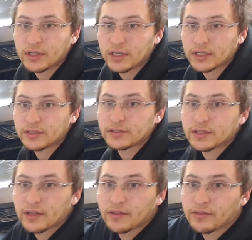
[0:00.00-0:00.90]
is
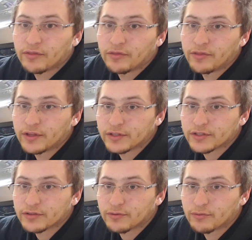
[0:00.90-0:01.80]

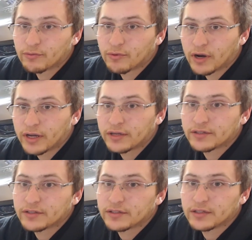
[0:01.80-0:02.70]
this right
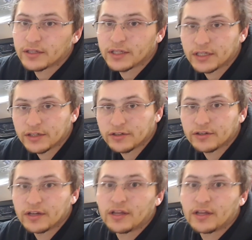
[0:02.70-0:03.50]
here.